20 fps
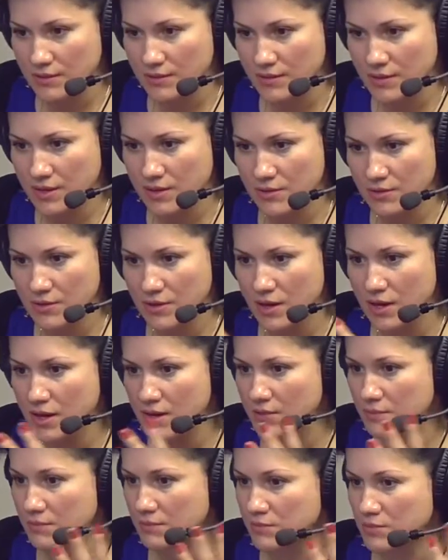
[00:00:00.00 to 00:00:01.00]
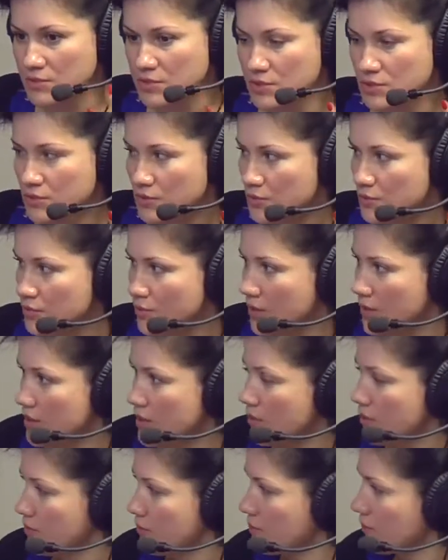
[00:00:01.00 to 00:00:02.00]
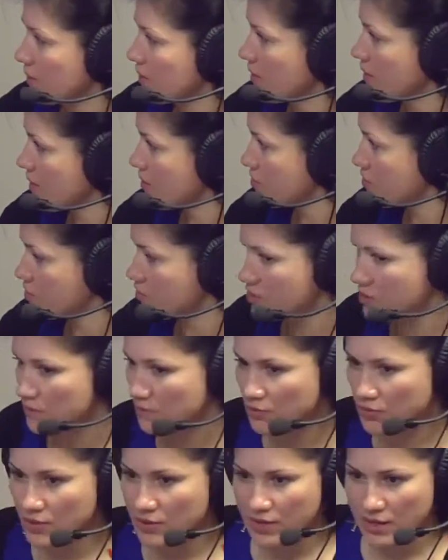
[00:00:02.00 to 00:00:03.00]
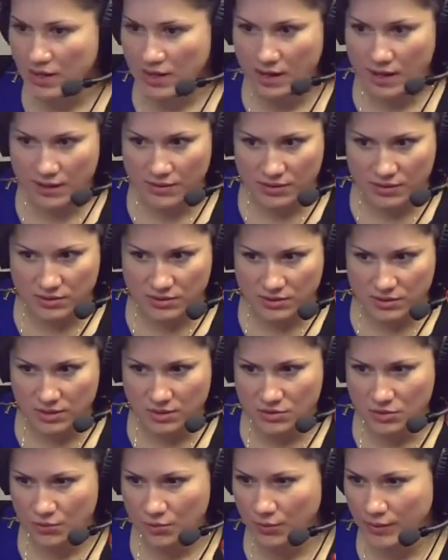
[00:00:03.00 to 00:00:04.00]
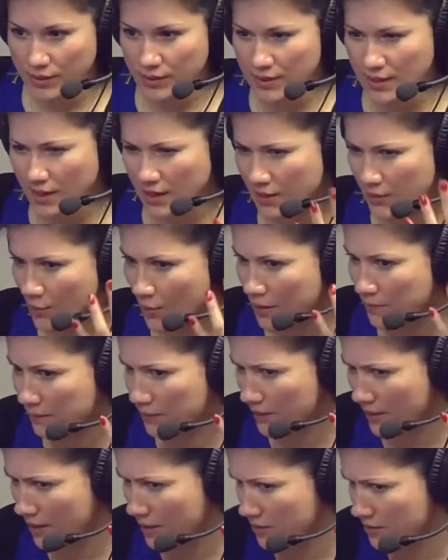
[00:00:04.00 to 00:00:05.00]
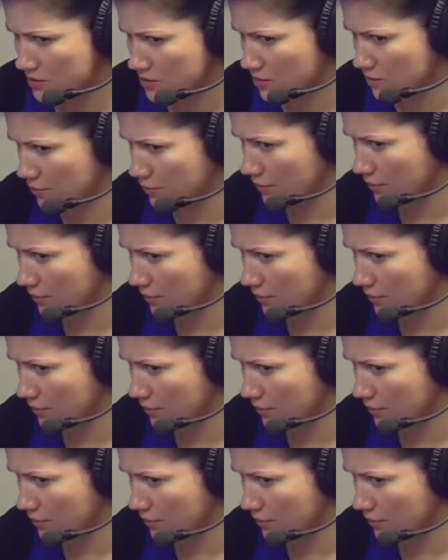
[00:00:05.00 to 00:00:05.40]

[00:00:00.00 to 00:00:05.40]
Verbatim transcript: They don't know how to do the relationship, look at how these things are working out. How do I apply it to